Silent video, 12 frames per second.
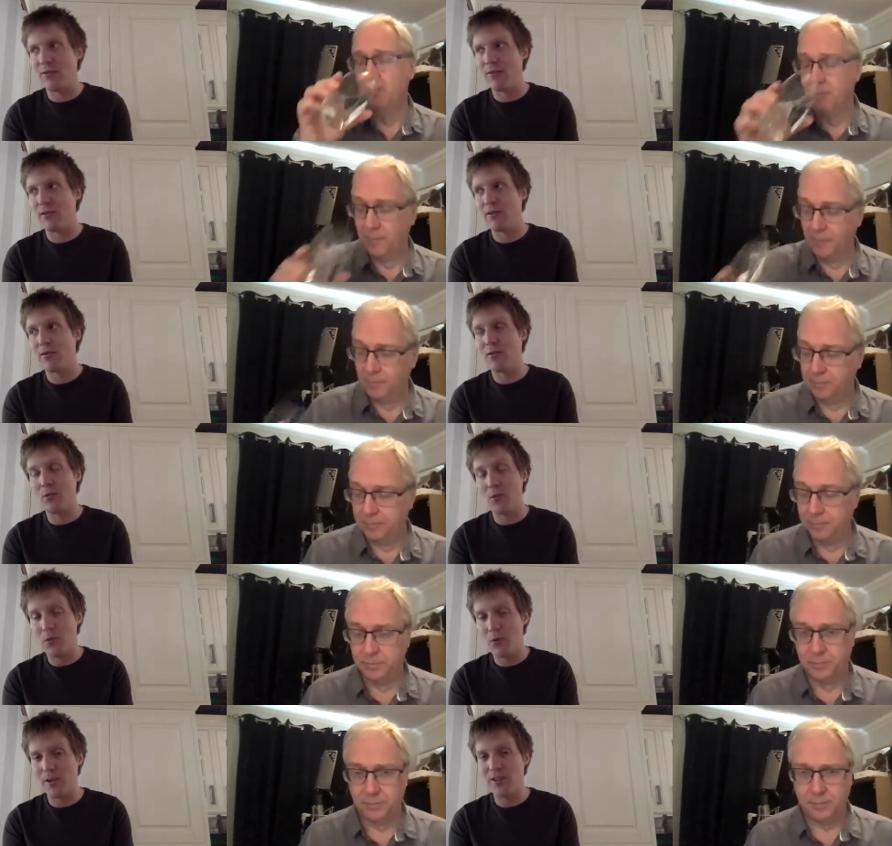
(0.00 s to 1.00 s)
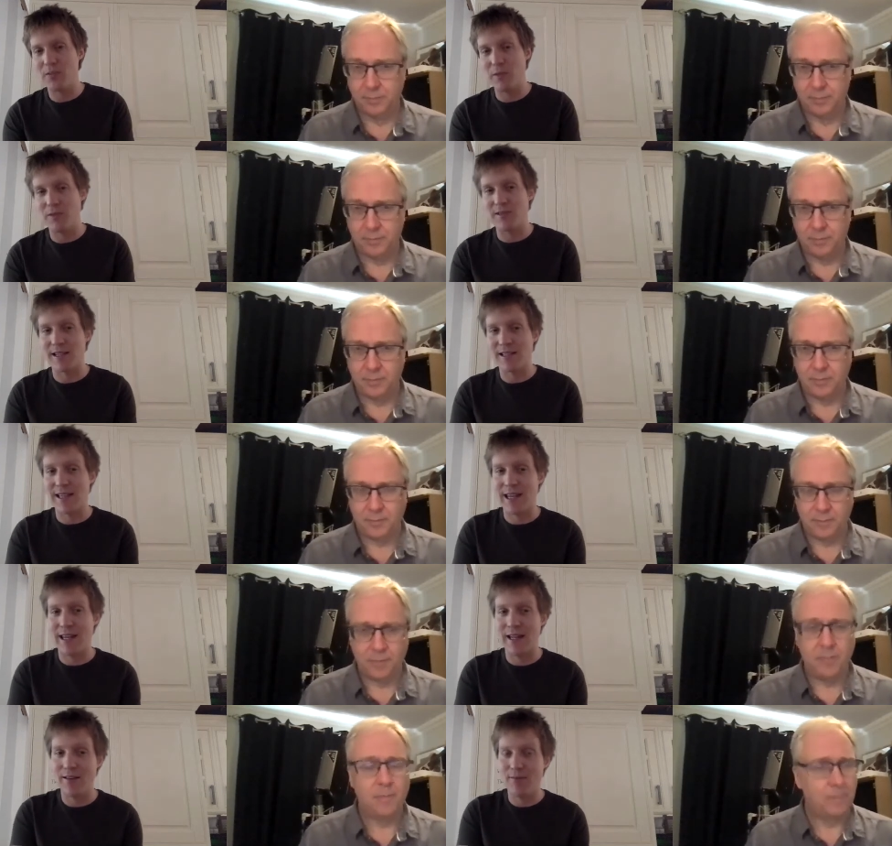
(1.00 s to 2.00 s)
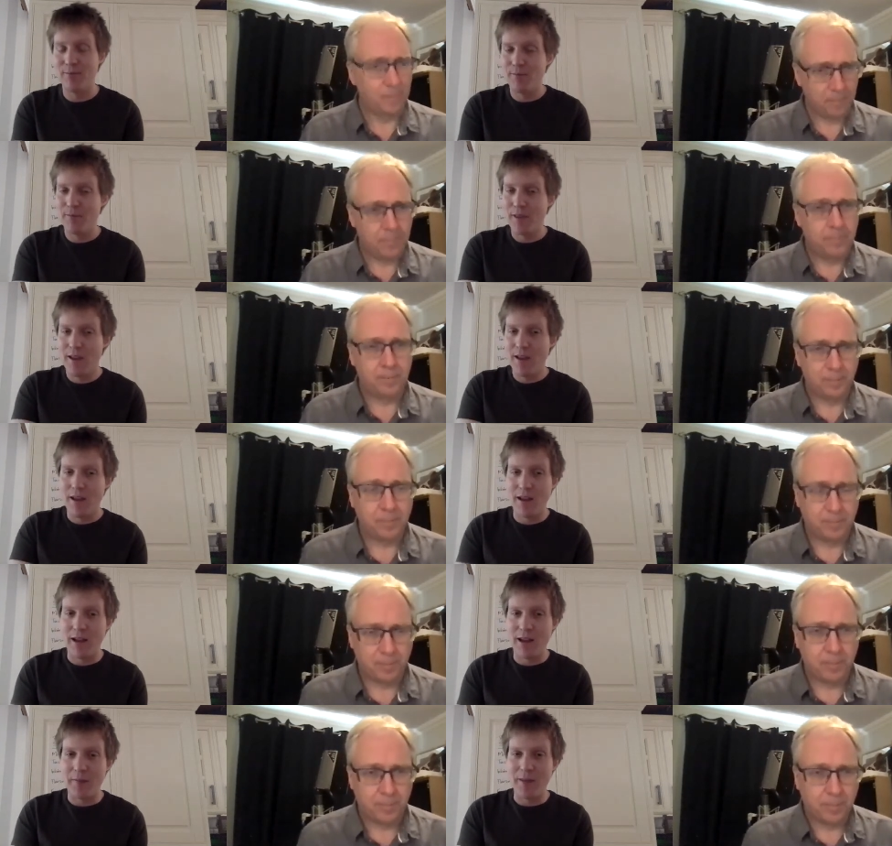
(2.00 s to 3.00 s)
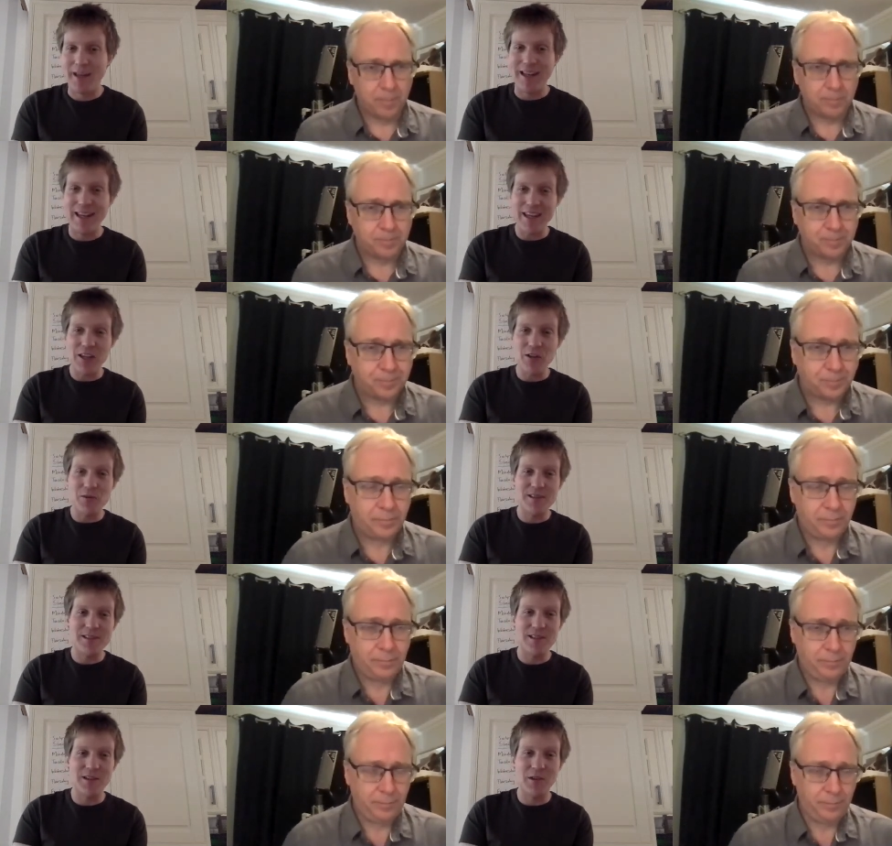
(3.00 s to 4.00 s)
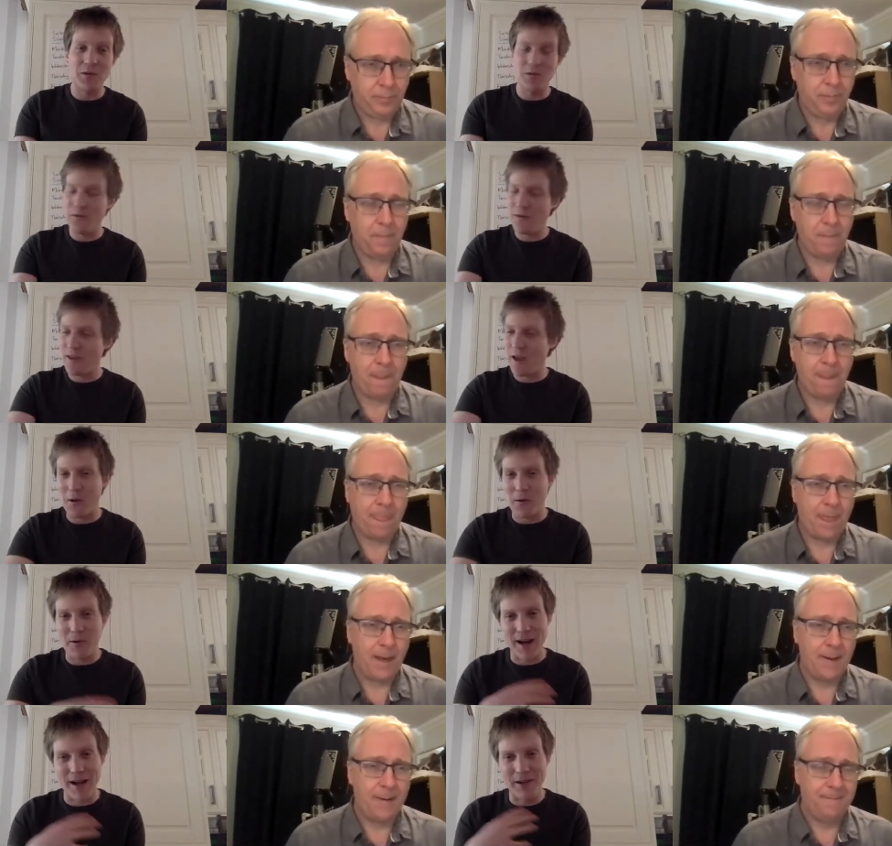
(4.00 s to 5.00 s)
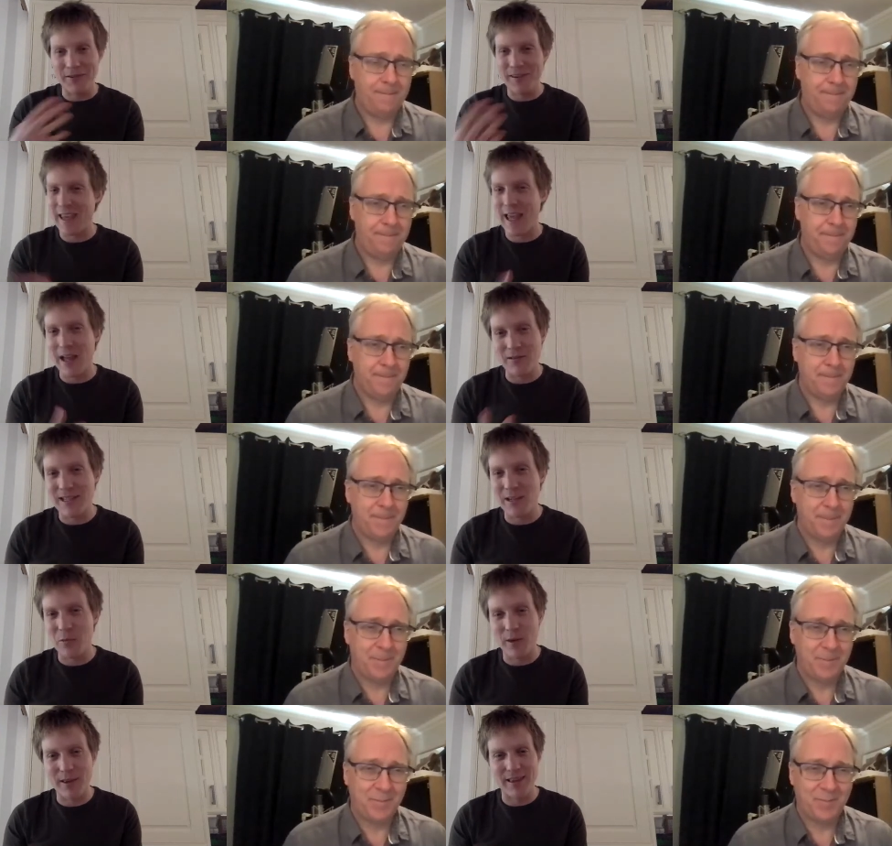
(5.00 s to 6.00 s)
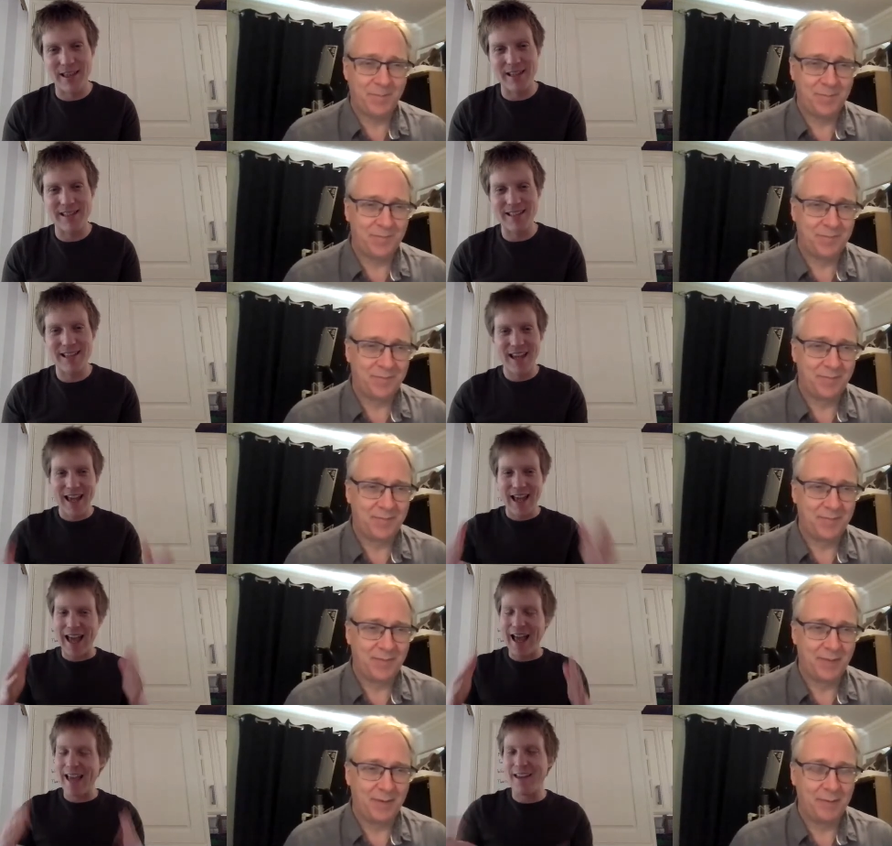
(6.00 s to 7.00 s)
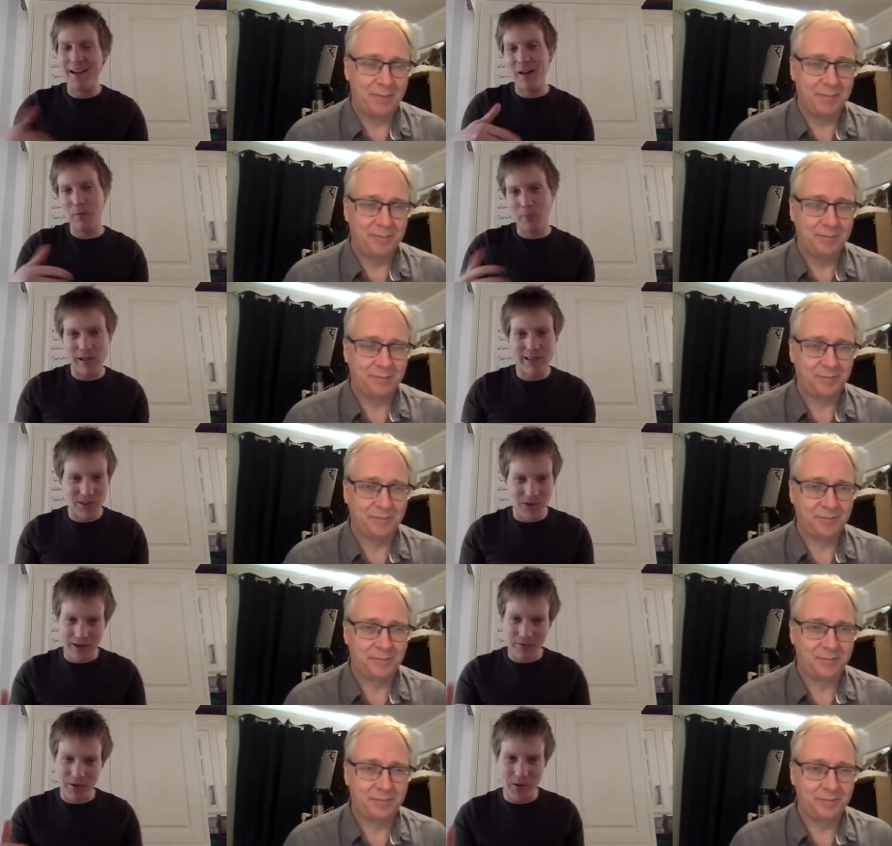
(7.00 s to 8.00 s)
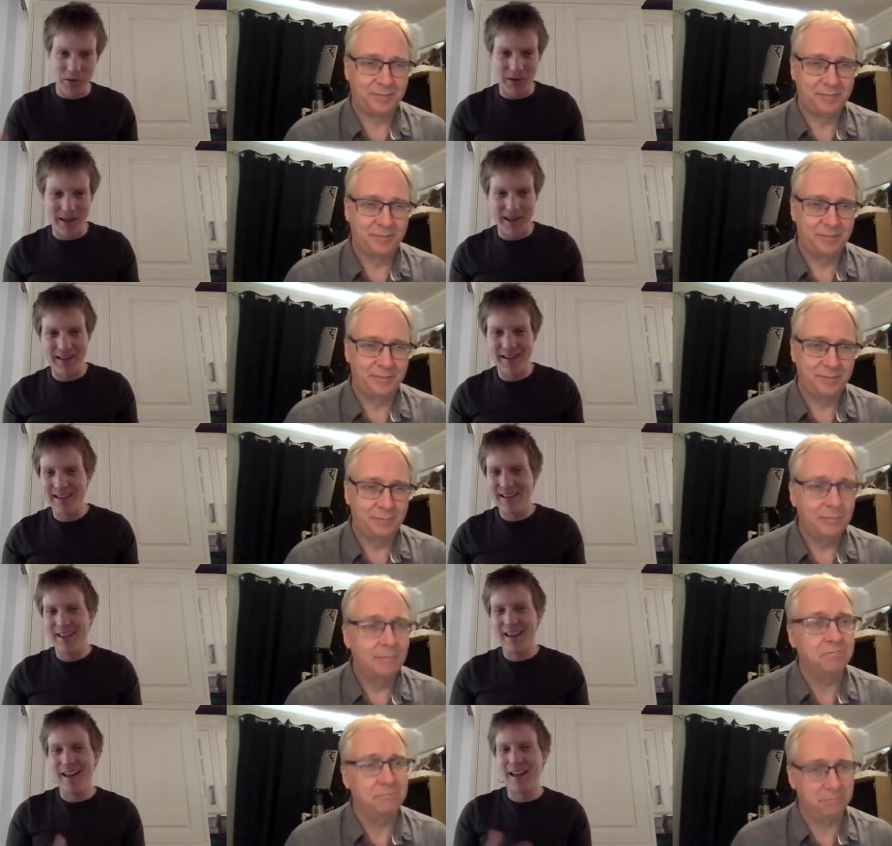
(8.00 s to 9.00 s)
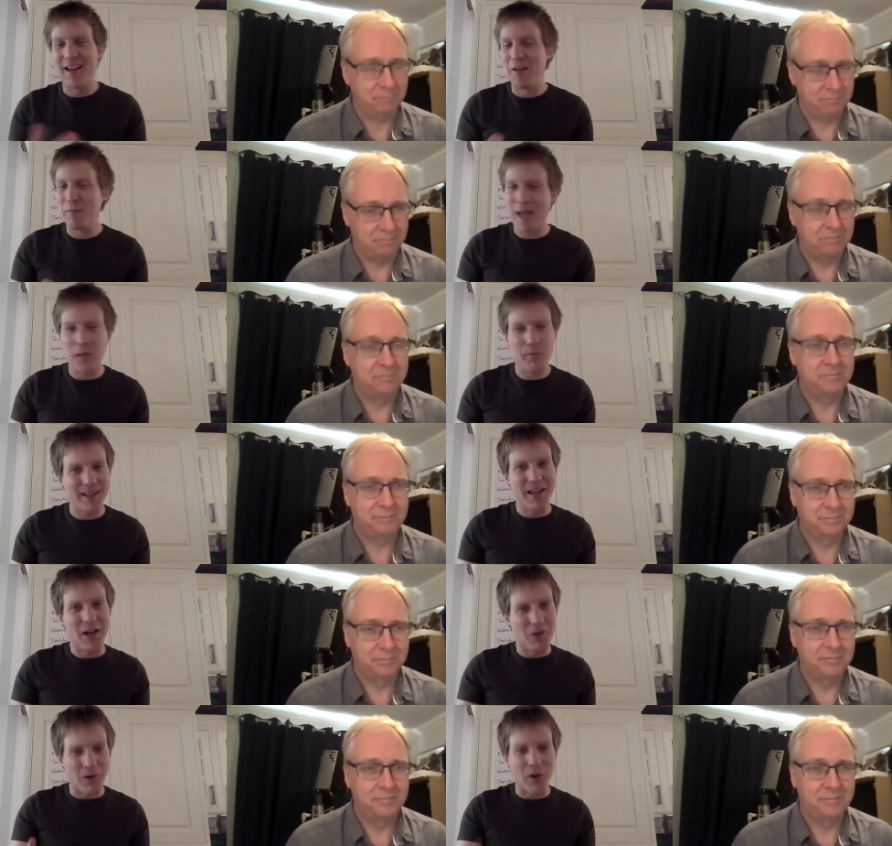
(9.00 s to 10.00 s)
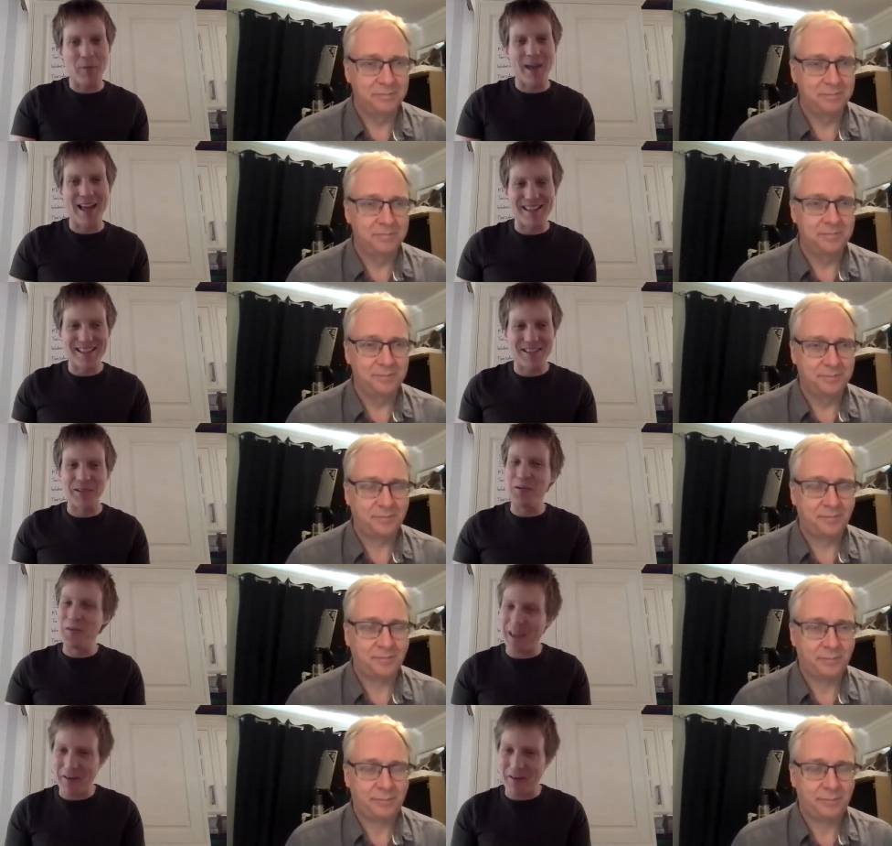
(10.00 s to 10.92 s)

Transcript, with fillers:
Speaker 1: the Cornish music scene. Um, and he used to go around the county with this Akai multi-track recorder, um, mm. helping young rock bands to record their